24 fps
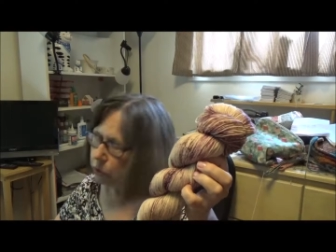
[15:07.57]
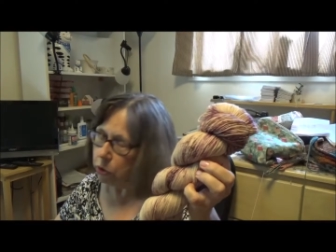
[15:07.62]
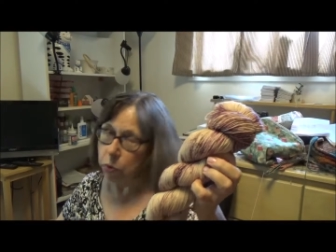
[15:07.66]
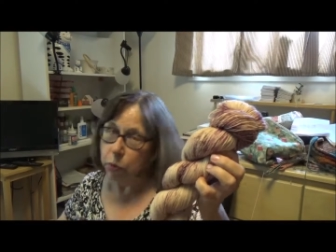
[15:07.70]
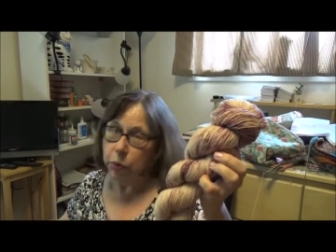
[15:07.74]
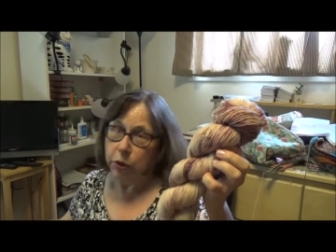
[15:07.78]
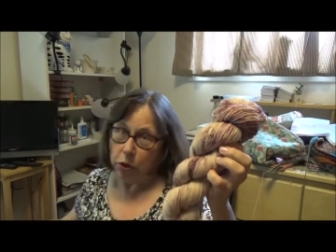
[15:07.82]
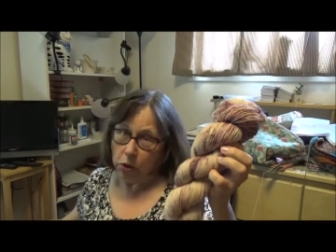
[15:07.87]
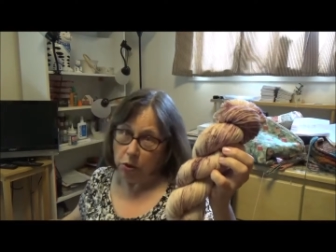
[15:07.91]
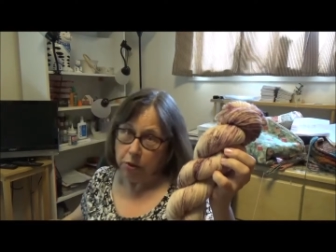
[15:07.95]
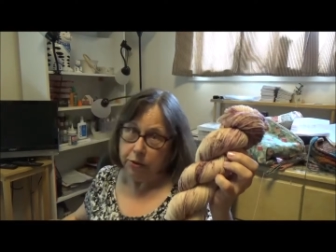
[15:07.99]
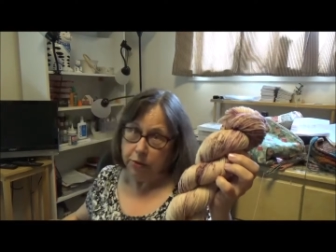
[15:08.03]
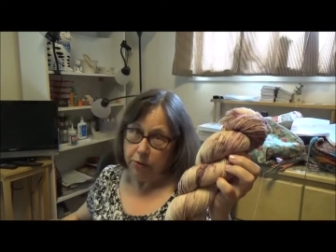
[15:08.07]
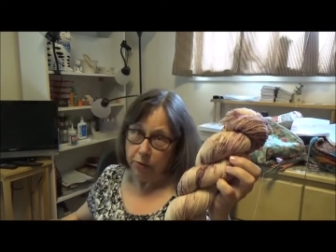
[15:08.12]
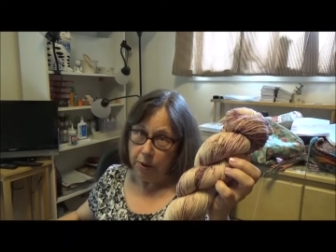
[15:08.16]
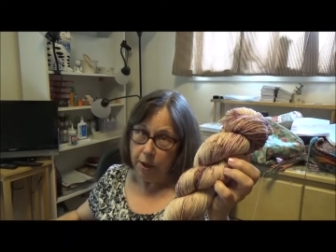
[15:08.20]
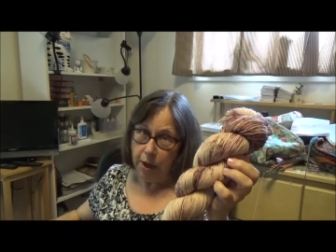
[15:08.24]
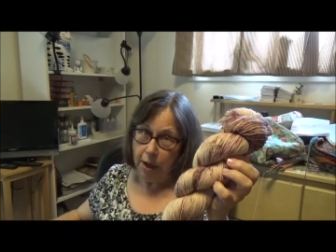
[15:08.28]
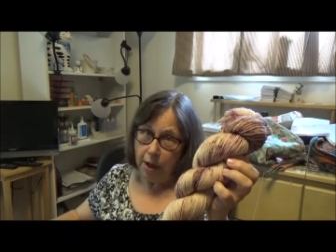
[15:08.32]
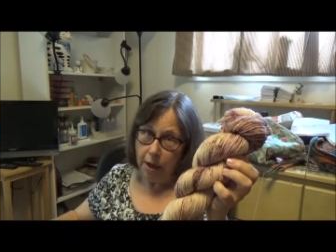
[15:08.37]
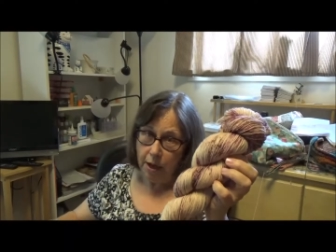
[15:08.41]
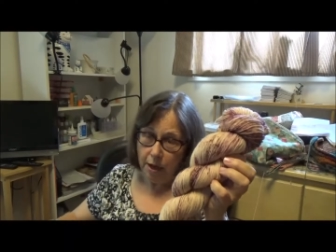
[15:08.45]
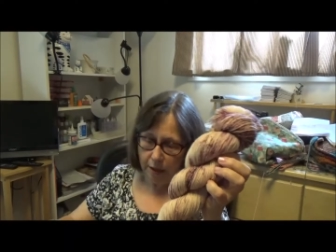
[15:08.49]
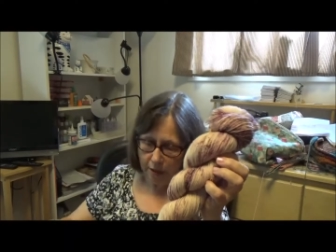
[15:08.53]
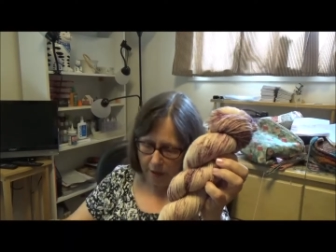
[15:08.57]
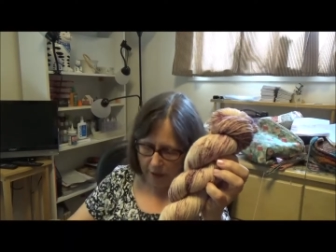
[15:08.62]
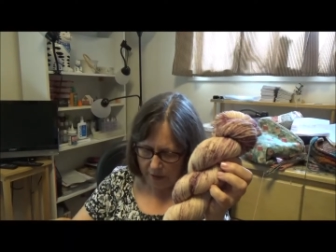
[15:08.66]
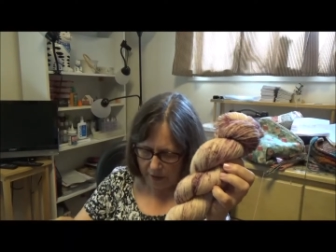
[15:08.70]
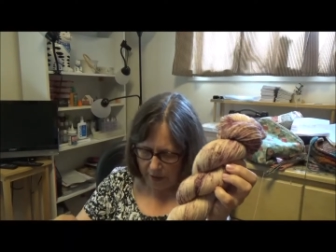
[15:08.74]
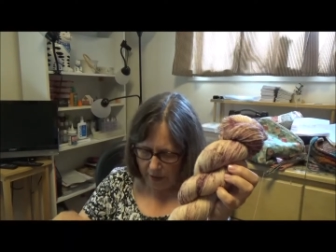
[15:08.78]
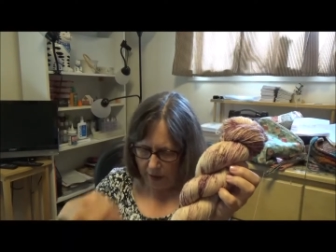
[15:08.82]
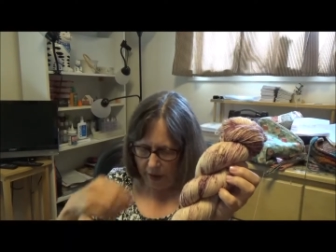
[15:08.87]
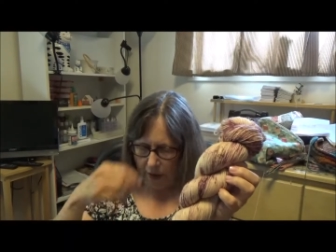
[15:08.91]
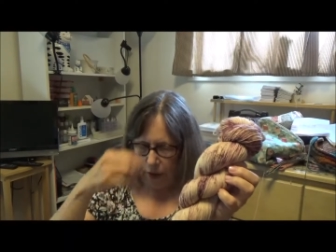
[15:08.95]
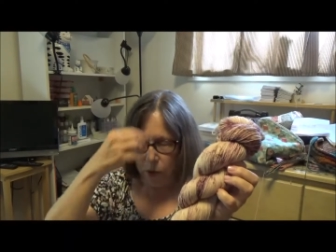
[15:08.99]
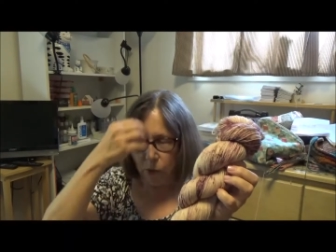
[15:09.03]
Do we all do that?
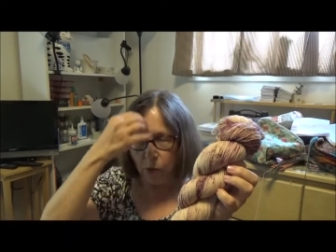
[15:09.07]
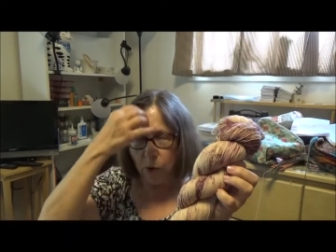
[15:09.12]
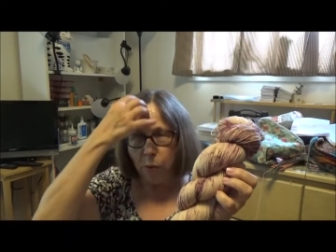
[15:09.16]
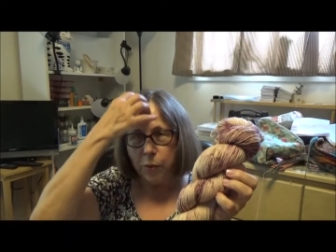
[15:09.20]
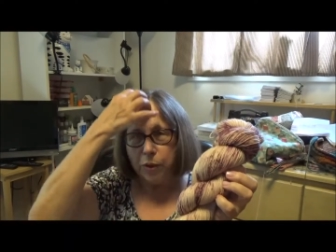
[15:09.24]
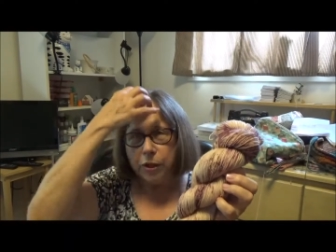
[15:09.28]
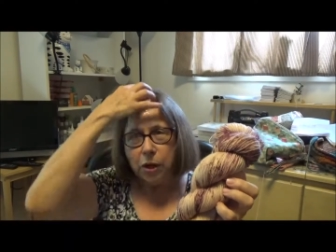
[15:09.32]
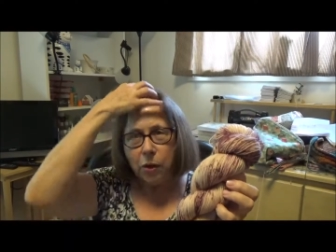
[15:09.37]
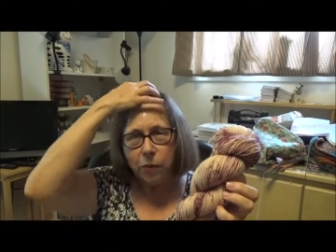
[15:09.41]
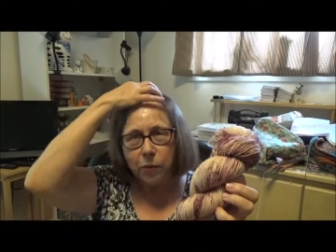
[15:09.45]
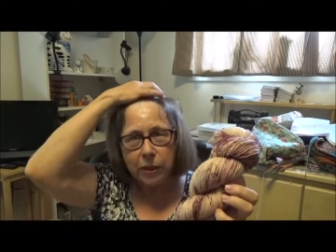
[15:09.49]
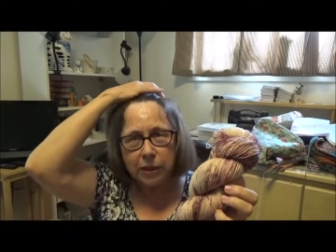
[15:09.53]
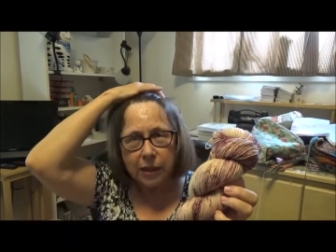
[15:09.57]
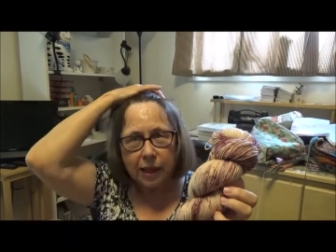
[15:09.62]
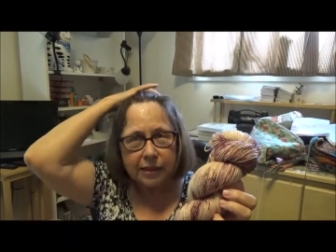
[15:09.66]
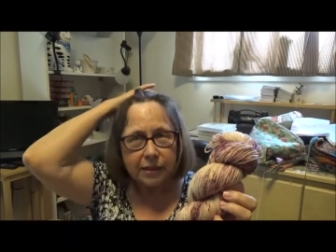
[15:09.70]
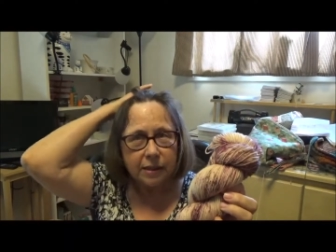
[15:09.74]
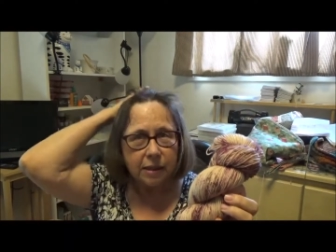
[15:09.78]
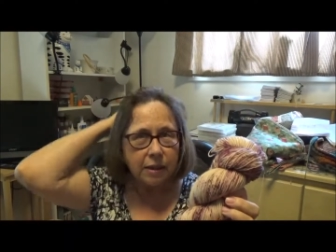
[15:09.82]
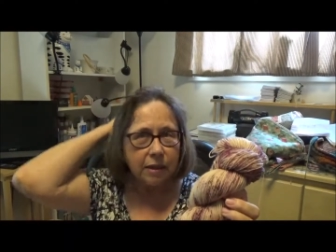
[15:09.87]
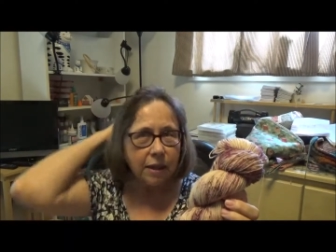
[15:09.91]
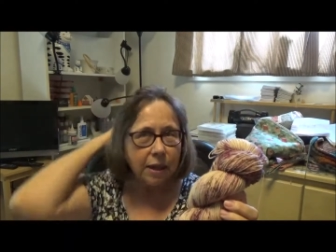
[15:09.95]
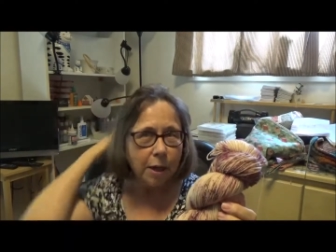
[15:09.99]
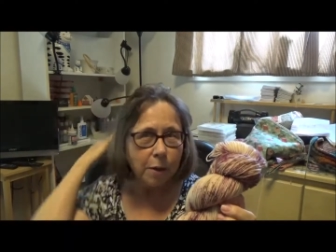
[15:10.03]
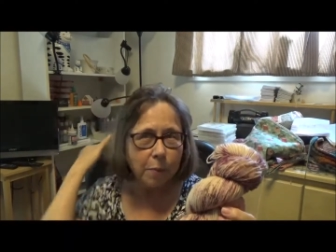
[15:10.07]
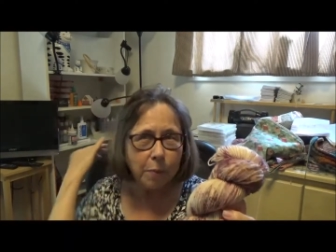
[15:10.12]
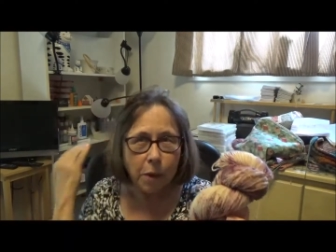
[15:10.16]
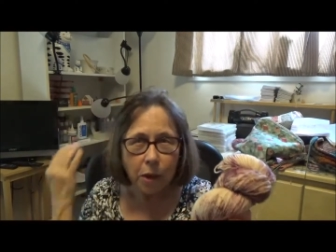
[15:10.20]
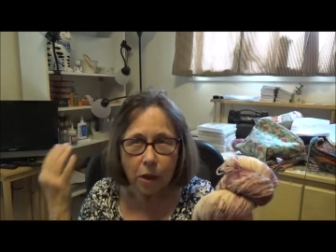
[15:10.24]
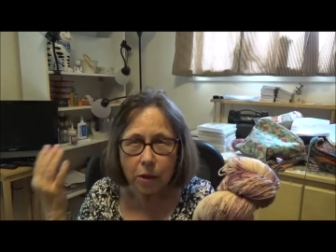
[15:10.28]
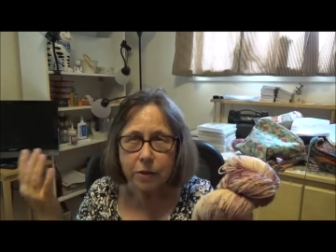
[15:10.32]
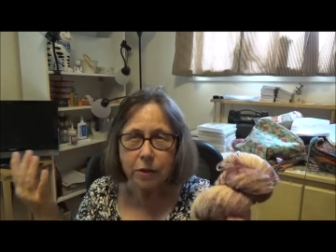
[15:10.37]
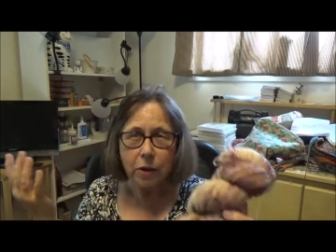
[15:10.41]
Well, we know we like the sample,